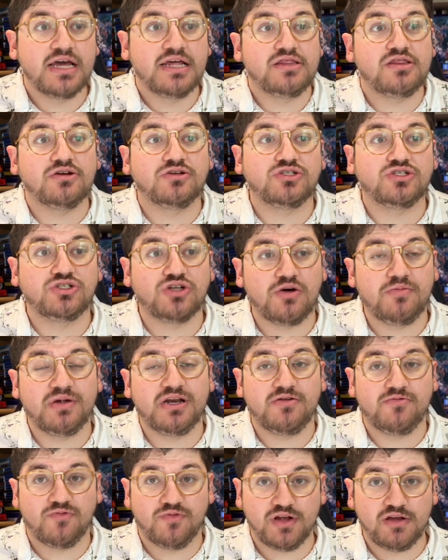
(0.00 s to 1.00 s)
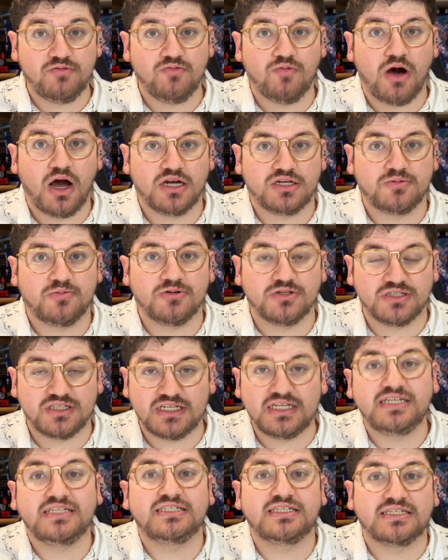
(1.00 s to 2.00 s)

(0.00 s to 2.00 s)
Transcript: there's so many rewatchable scenes.